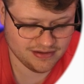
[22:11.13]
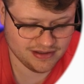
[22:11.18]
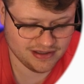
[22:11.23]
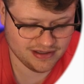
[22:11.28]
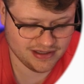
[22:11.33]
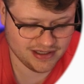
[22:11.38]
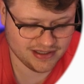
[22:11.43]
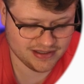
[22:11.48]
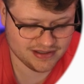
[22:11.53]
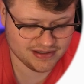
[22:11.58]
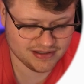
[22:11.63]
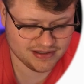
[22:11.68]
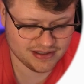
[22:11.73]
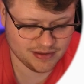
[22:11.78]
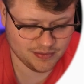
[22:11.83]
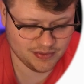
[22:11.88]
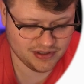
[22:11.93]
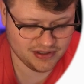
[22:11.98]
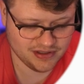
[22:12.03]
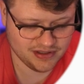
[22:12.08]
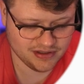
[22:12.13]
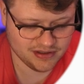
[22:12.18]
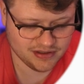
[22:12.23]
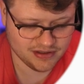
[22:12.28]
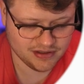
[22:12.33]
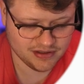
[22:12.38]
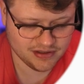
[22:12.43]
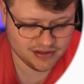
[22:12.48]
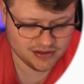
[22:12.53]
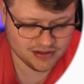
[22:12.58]
and let's simply
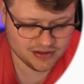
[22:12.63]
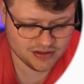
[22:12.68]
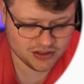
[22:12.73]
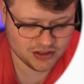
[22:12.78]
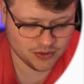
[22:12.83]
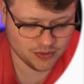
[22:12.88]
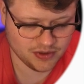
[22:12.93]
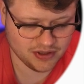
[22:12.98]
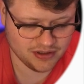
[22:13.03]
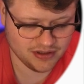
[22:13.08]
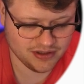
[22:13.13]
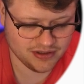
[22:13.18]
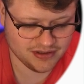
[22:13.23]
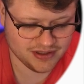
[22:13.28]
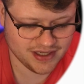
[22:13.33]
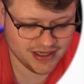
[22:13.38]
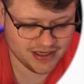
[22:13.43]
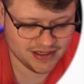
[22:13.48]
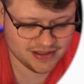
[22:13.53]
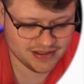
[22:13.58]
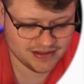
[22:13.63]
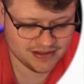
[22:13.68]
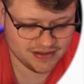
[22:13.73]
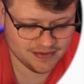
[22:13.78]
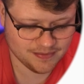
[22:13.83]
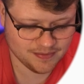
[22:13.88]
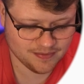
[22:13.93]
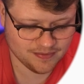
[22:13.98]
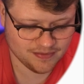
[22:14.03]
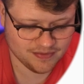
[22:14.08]
show here the text.
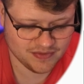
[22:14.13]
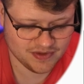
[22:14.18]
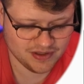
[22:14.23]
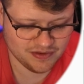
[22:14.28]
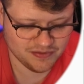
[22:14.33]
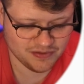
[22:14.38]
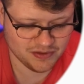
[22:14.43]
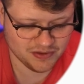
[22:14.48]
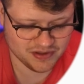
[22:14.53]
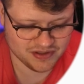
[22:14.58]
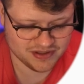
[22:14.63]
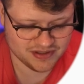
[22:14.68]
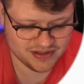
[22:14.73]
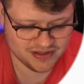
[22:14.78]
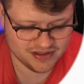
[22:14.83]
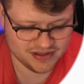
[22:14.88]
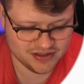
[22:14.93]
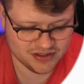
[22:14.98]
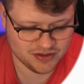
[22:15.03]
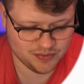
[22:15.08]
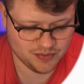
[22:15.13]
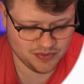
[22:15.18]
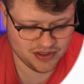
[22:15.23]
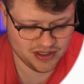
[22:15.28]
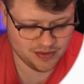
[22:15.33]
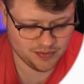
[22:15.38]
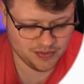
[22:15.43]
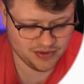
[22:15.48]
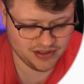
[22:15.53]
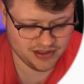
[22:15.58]
Of course, that should
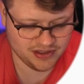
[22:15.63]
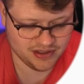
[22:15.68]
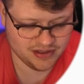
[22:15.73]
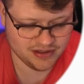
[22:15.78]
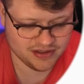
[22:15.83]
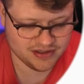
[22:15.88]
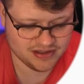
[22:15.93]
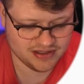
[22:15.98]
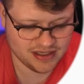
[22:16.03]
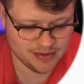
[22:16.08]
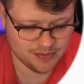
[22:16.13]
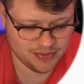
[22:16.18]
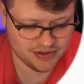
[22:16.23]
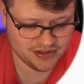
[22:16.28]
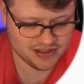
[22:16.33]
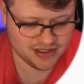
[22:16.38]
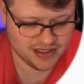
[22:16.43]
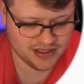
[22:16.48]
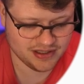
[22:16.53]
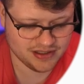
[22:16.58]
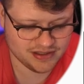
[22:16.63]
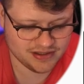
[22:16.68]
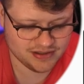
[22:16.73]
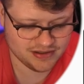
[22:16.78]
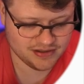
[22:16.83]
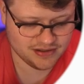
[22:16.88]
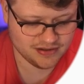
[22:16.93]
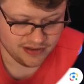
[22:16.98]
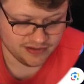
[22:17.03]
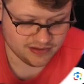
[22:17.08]
then be sample
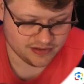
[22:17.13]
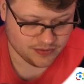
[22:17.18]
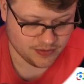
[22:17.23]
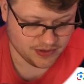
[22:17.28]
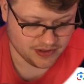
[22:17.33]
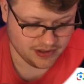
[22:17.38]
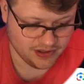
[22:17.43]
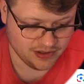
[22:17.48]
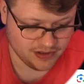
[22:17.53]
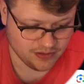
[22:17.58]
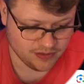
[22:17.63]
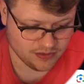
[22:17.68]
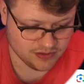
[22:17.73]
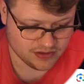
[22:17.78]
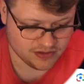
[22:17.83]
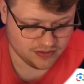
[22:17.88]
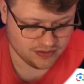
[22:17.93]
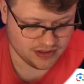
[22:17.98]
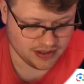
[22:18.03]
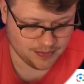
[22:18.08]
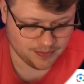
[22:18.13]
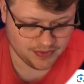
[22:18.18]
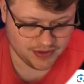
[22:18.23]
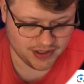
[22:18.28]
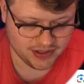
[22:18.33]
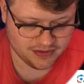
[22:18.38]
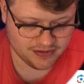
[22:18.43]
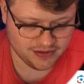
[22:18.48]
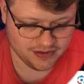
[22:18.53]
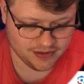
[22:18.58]
text. And let's quickly also adapt
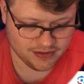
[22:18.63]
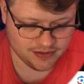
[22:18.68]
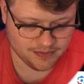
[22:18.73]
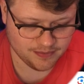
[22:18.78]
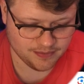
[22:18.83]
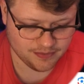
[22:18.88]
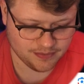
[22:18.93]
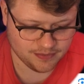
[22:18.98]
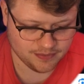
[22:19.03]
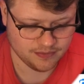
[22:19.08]
that here.